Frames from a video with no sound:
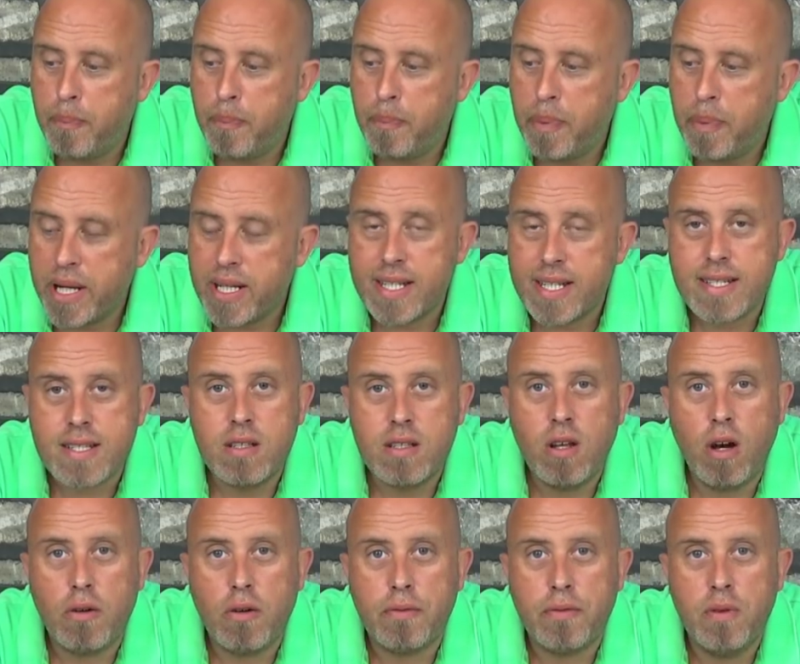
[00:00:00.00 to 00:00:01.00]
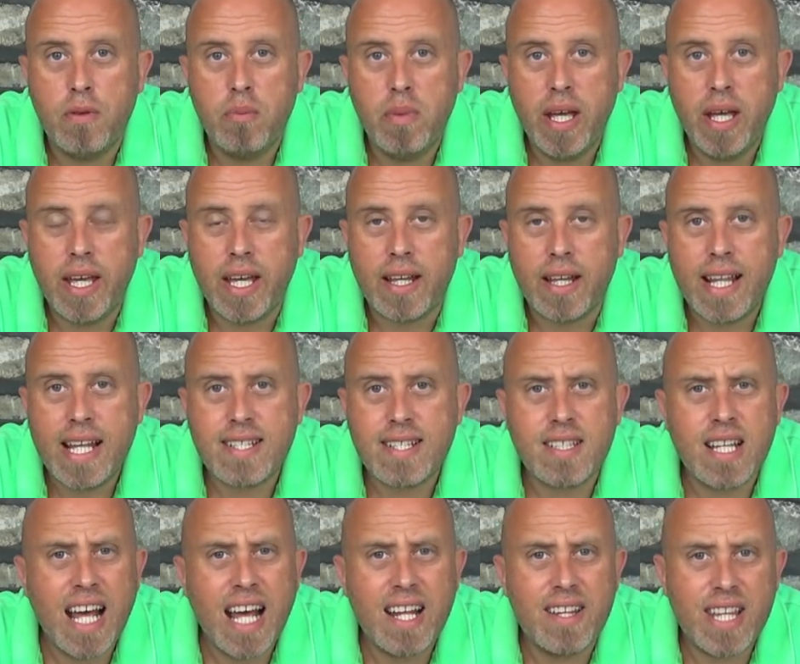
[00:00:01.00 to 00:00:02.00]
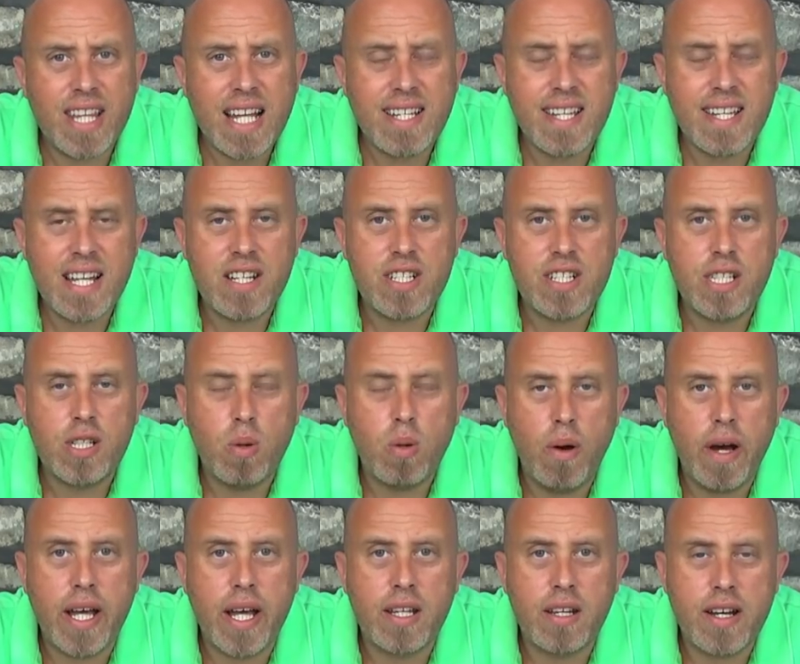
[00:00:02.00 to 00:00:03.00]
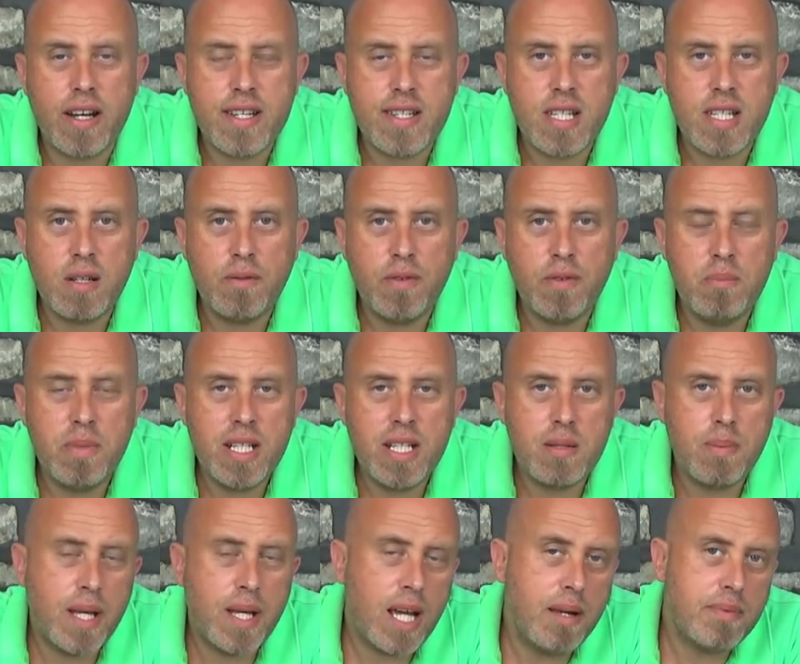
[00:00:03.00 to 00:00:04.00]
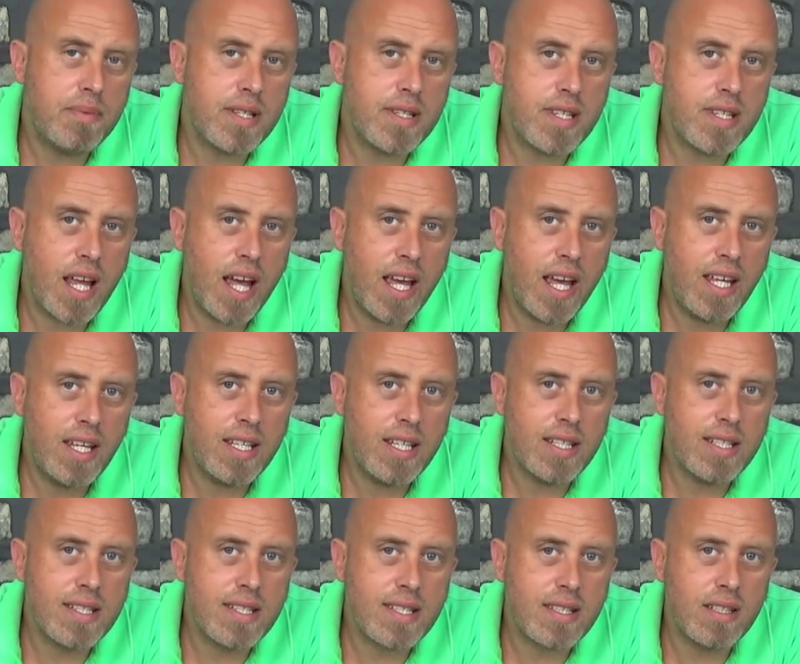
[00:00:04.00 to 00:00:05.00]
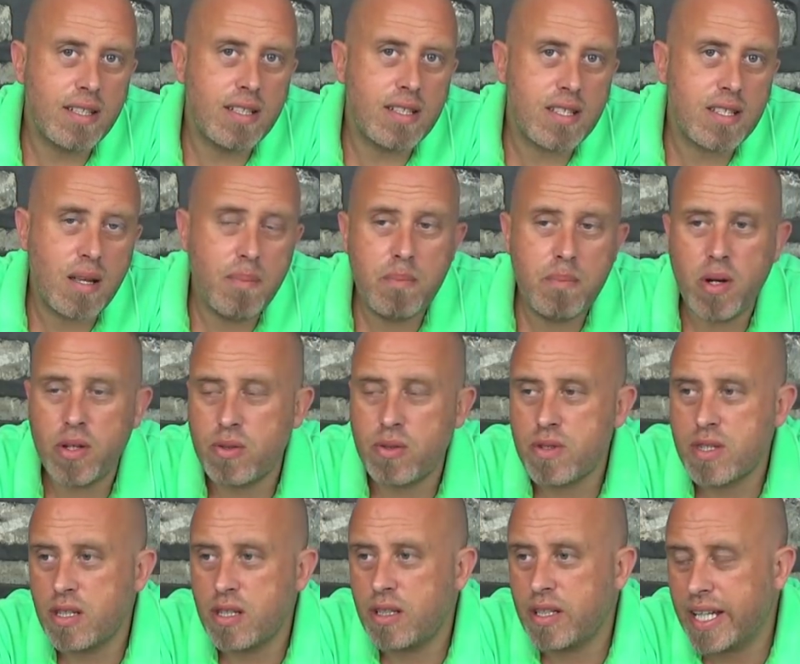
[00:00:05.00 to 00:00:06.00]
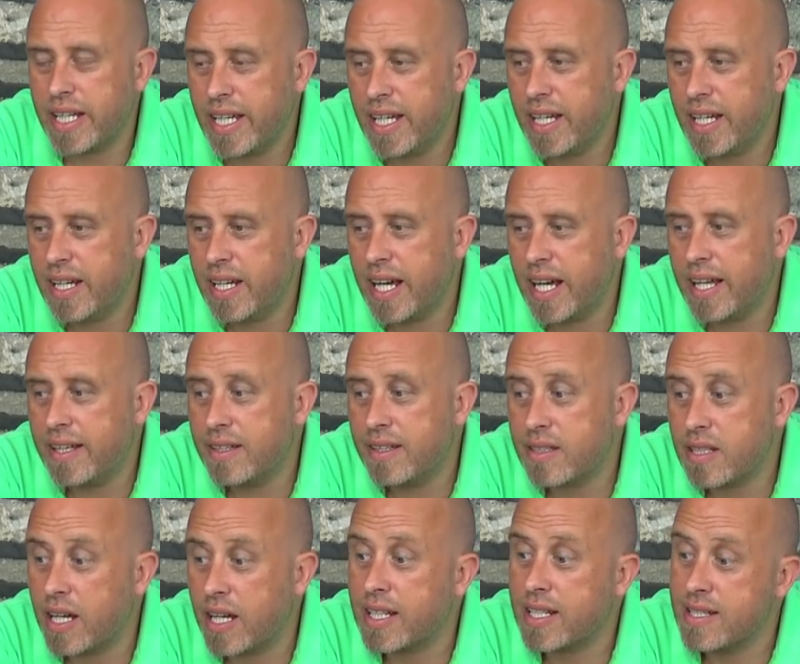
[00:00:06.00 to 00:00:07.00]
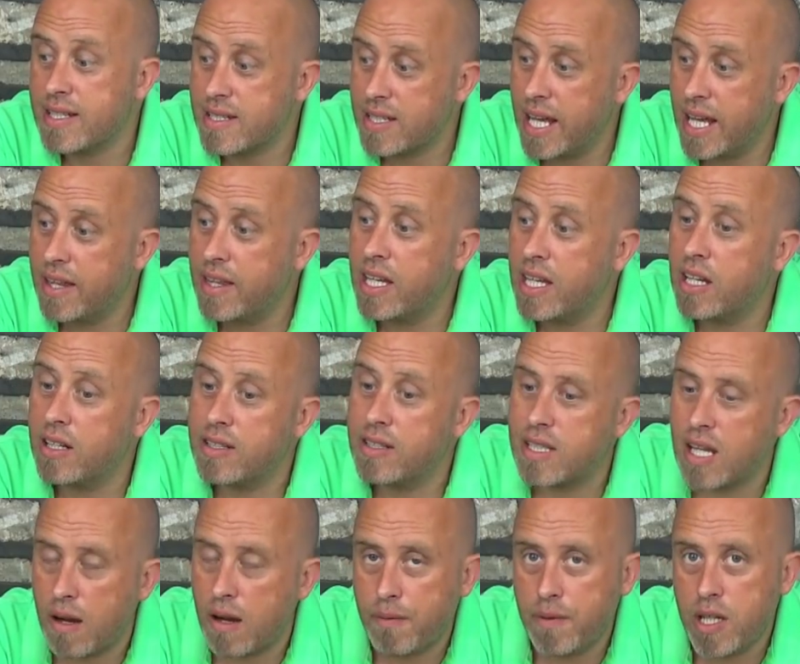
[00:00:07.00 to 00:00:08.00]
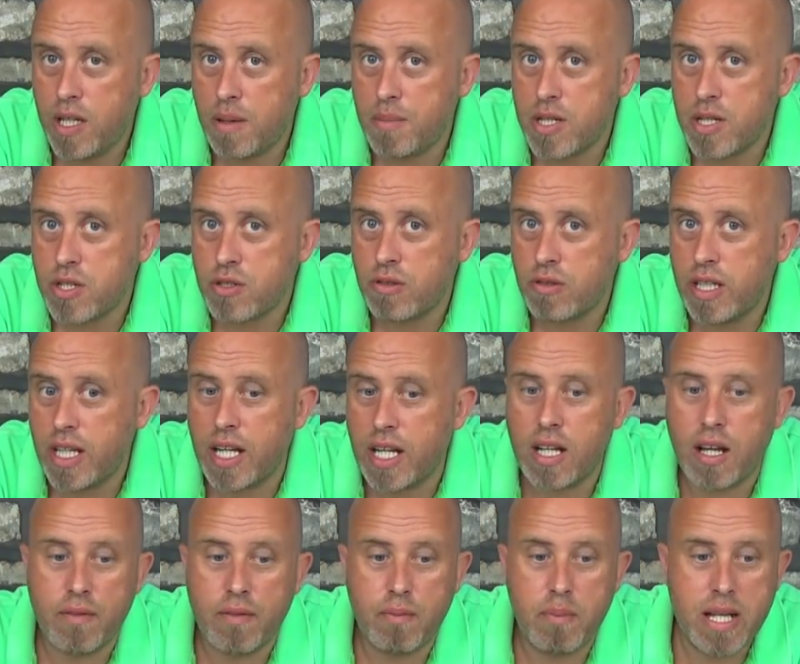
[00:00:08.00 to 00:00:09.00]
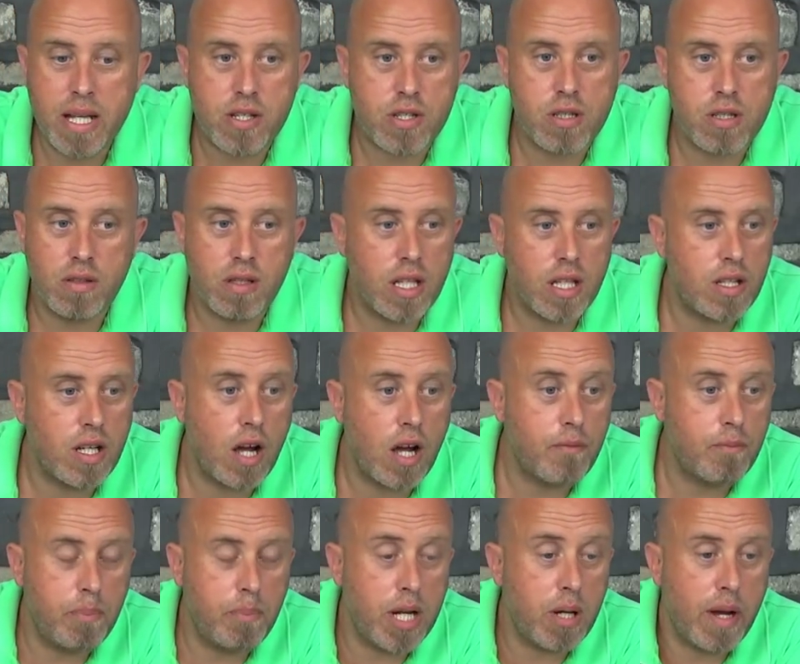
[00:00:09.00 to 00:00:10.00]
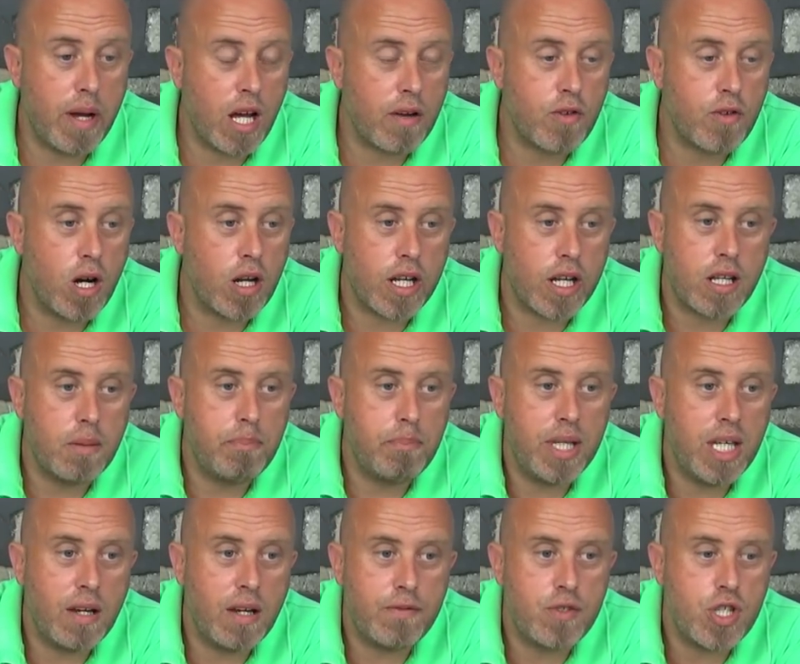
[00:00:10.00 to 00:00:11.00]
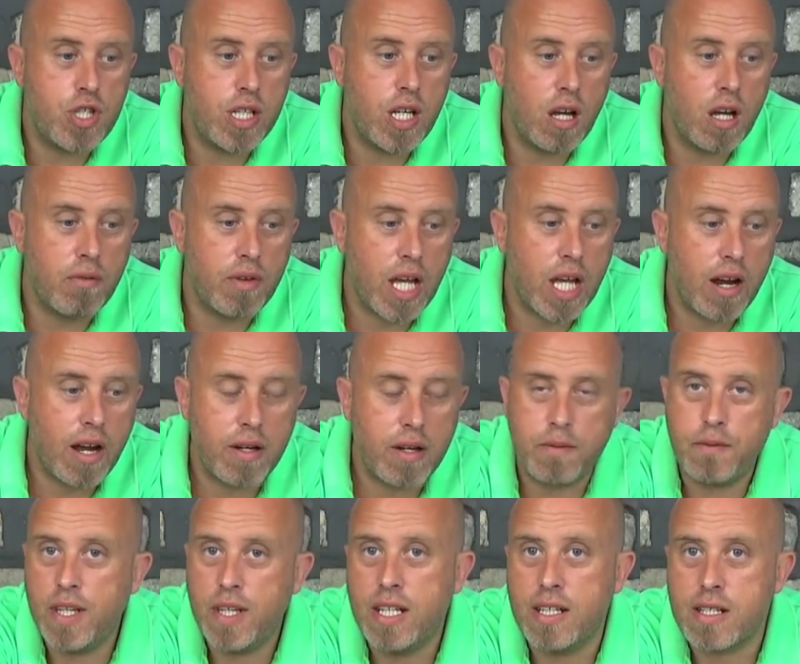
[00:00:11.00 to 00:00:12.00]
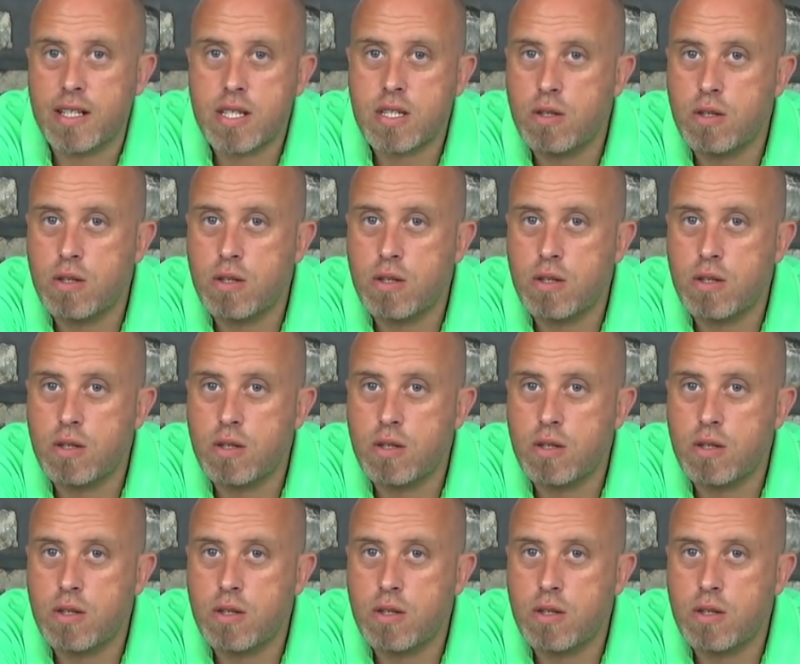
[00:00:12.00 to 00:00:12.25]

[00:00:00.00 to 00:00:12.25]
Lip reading: But it's not for me. And that's actually quite a nice thing for me to be able to say, is that some models are here and I can say they are definitely up my street. And I've mentioned, by the way, I've got like a BFG over there and a Phoenix